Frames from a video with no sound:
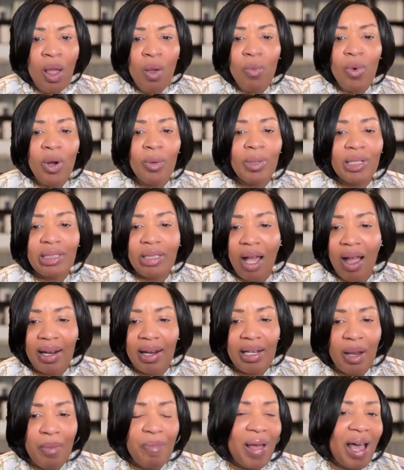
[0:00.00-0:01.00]
When we're
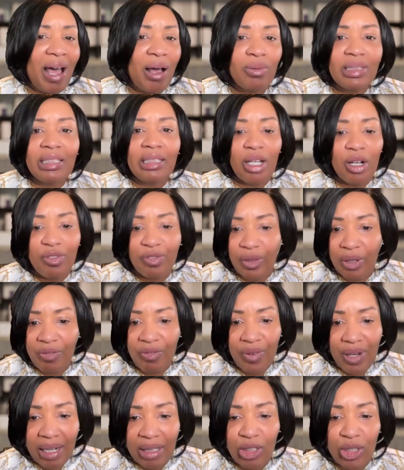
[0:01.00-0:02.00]
talking about
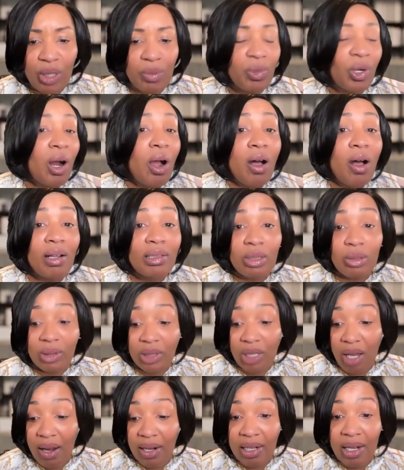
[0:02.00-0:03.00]
self-reflection, we're also
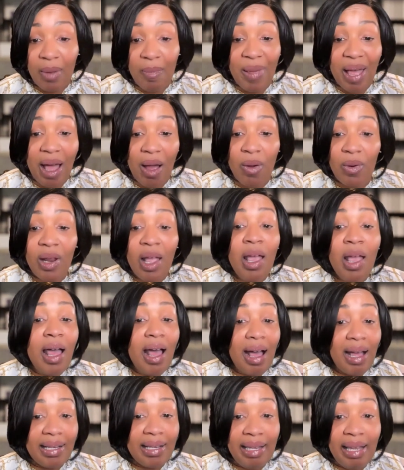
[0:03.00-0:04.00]
talking about,
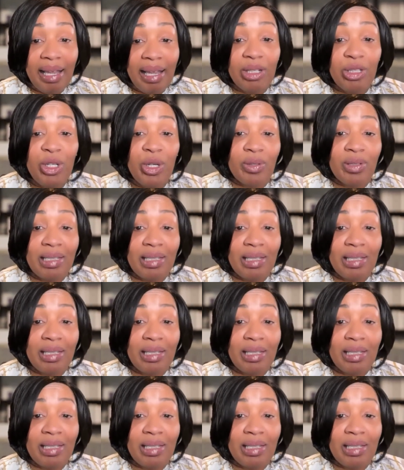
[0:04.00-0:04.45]
again, your